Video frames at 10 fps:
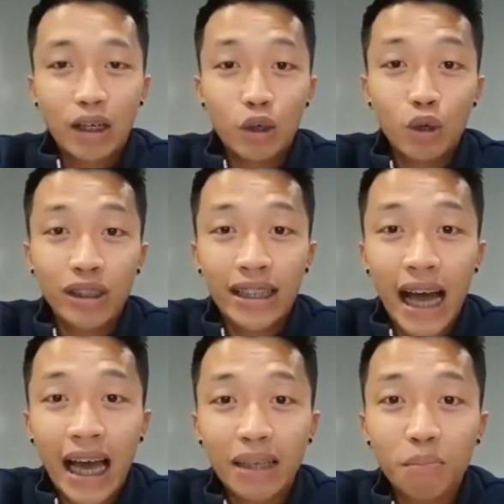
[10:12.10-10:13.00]
Good
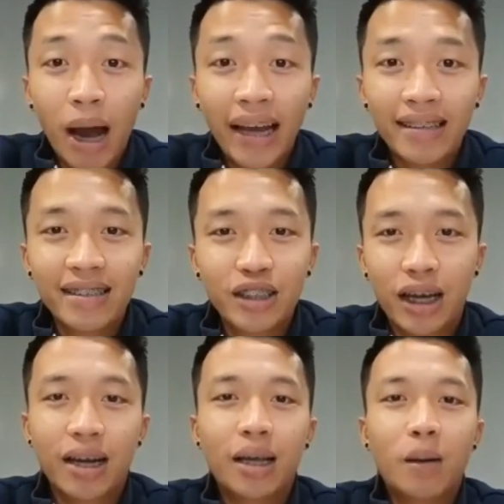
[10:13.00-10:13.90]
day, my
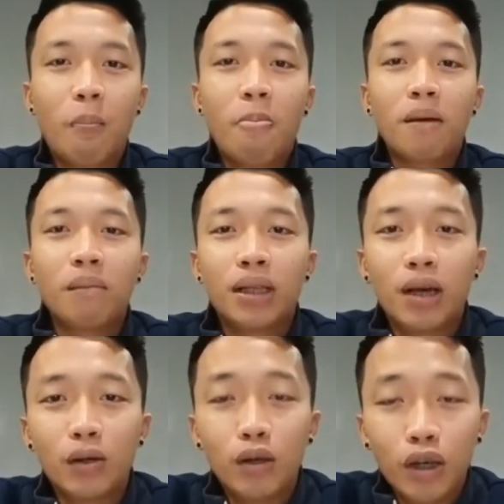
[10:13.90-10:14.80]
charing.
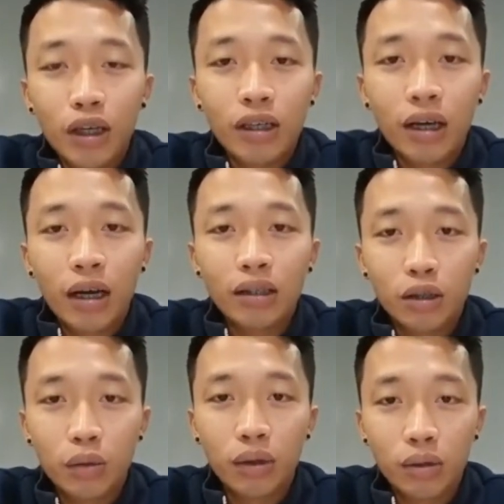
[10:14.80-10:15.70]
Taloy, I
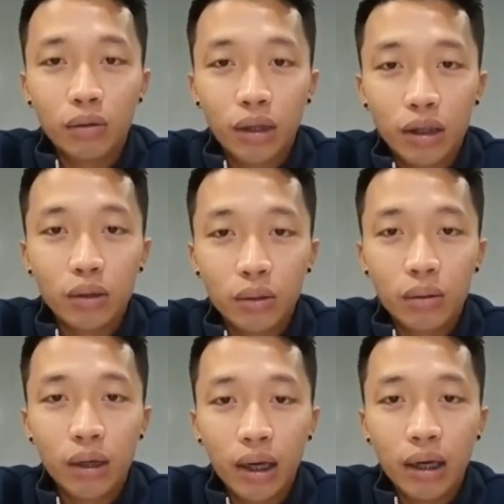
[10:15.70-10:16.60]
just want to greet you
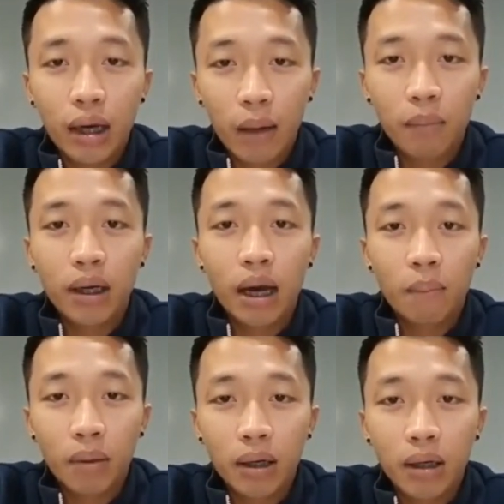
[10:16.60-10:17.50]
a happy,
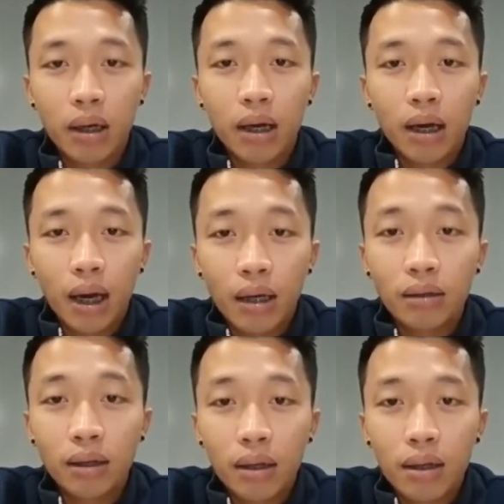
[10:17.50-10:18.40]
happy
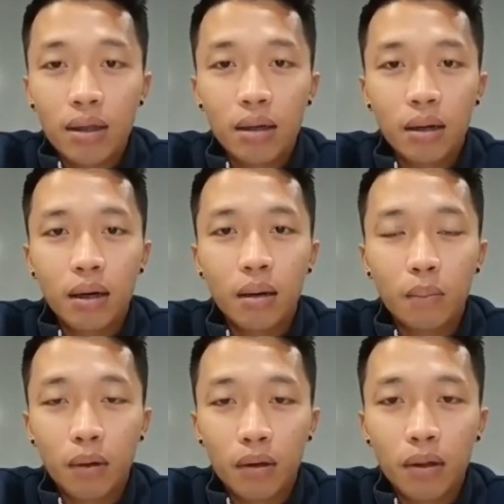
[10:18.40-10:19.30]
18th
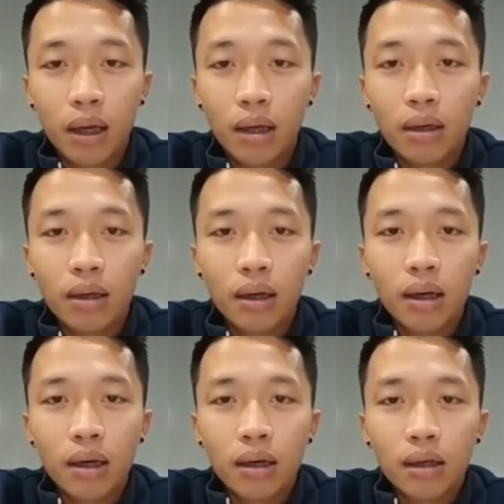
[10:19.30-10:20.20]
birthday.
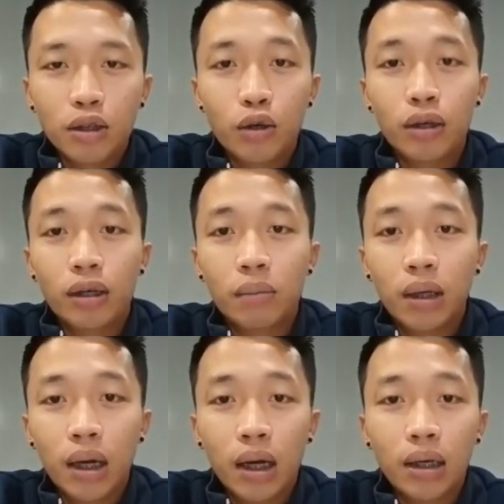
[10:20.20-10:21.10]
Short
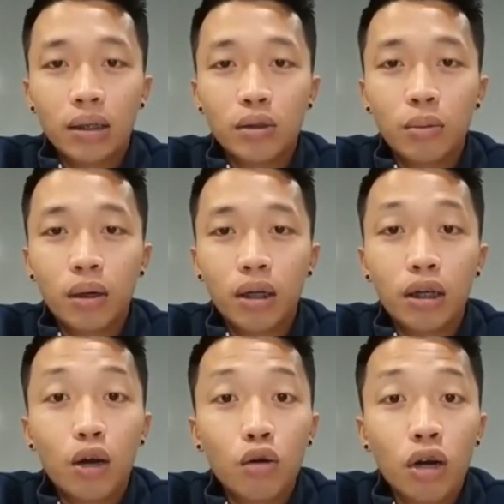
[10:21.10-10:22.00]
naman ni Ana si Jobberlin
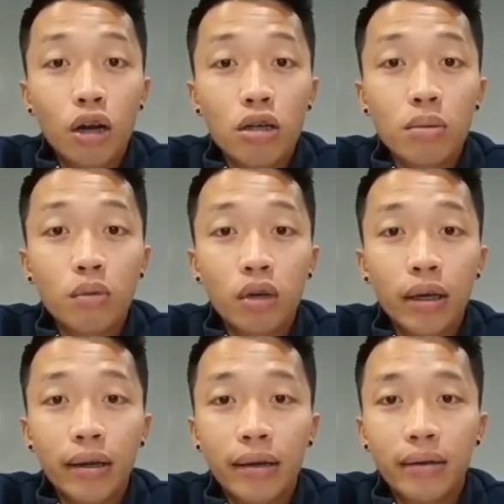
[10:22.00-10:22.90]
raw, nakasin mong
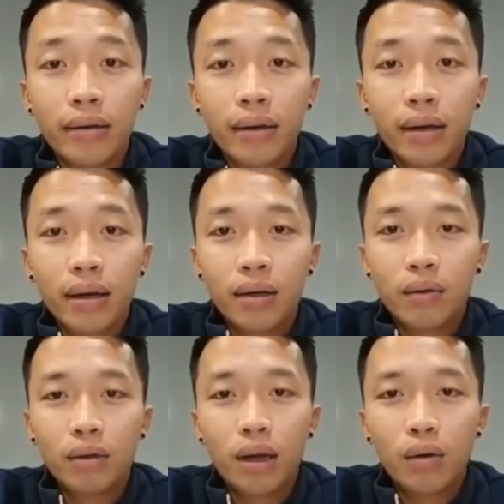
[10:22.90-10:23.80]
kilid.
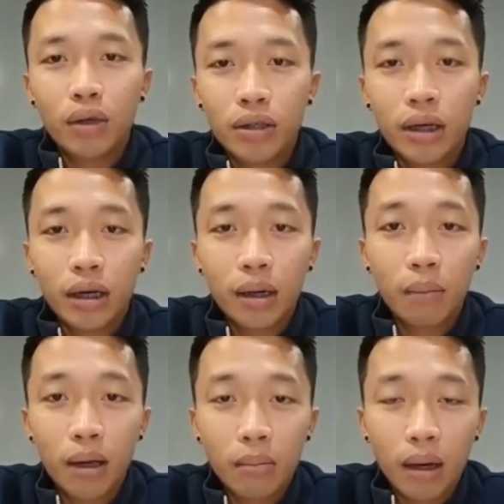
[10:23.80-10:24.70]
Nalang ko i-share
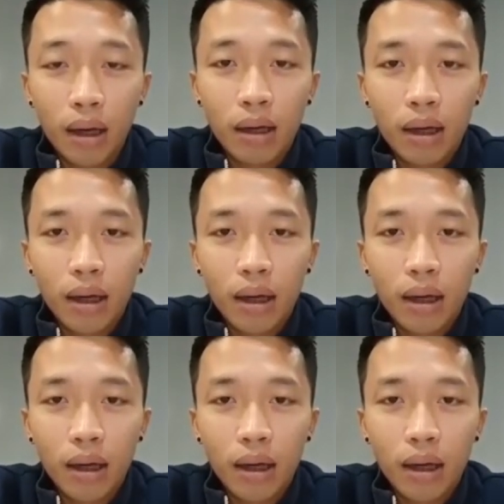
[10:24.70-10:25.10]
gamay, bay.